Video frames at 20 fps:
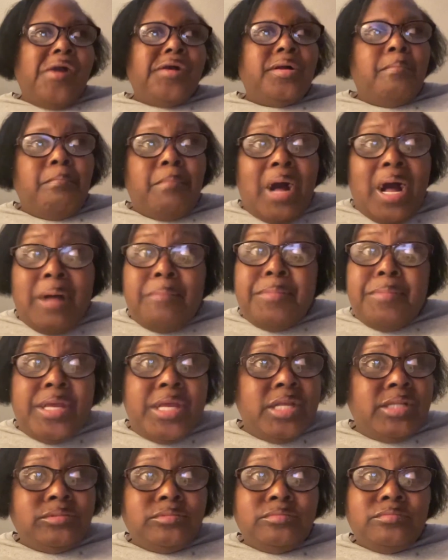Mommy,
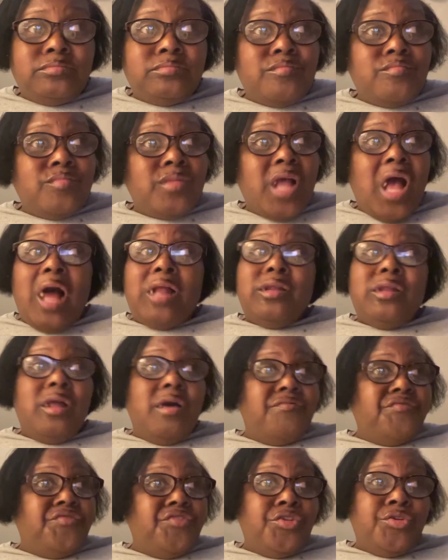I
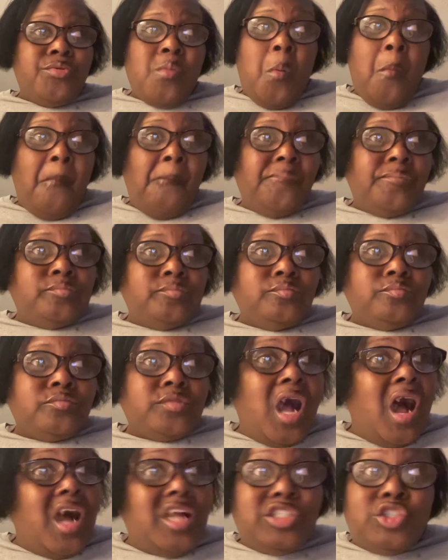love you.
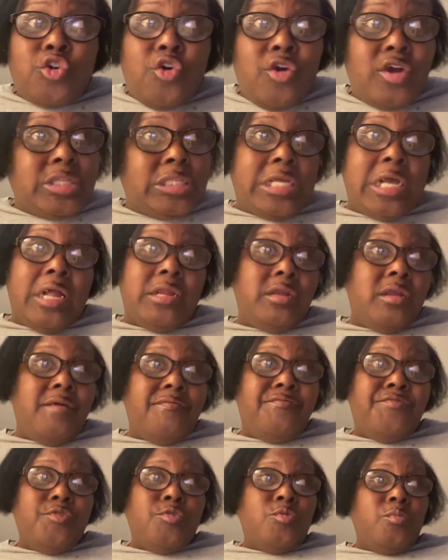Aunt Dorothy, I
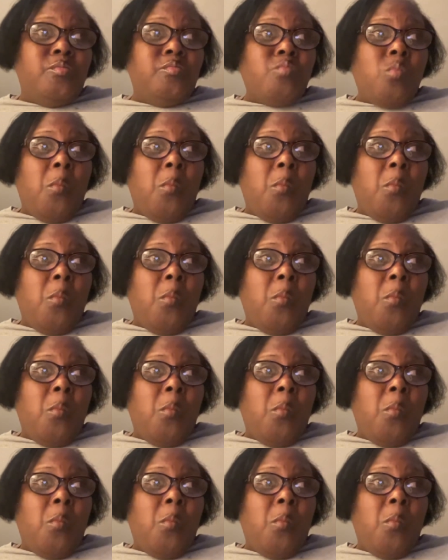love you.